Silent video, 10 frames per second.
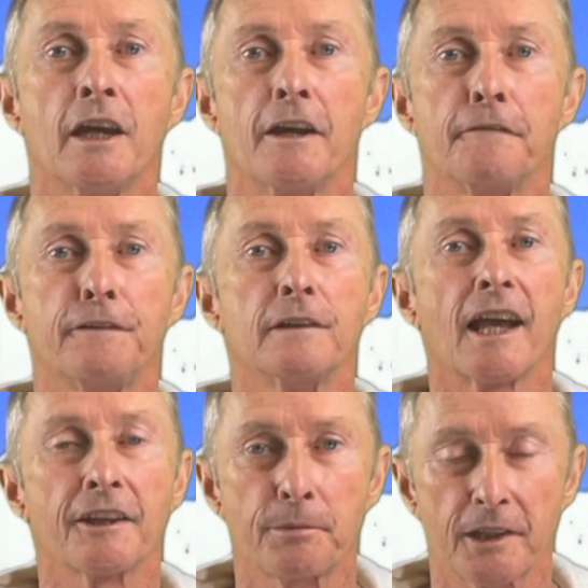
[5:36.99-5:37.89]
and feel
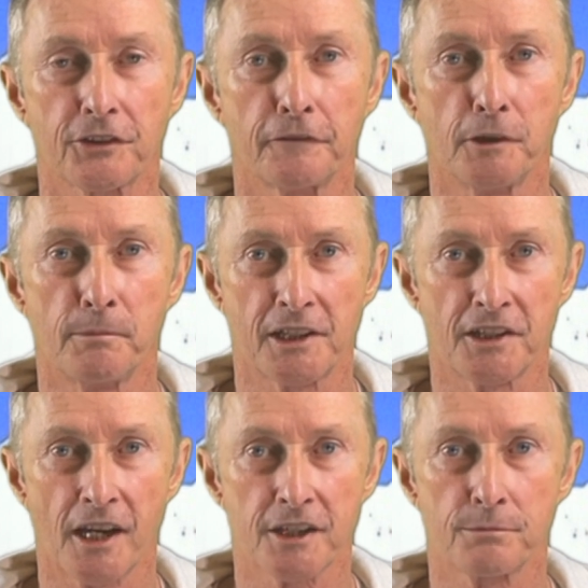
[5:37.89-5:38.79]
aspects of your
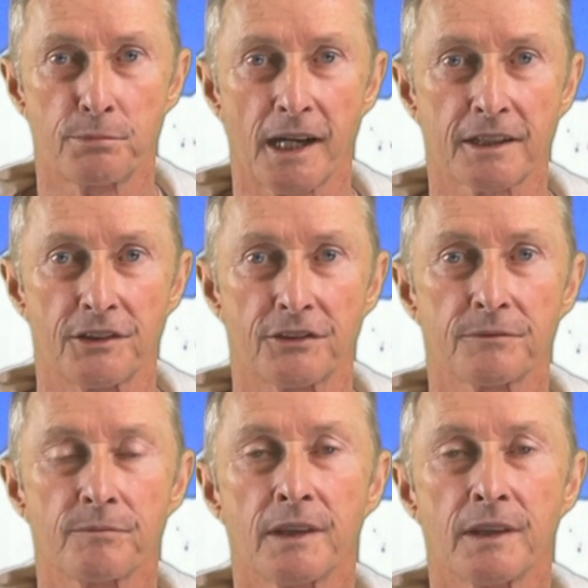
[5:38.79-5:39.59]
meditation practice.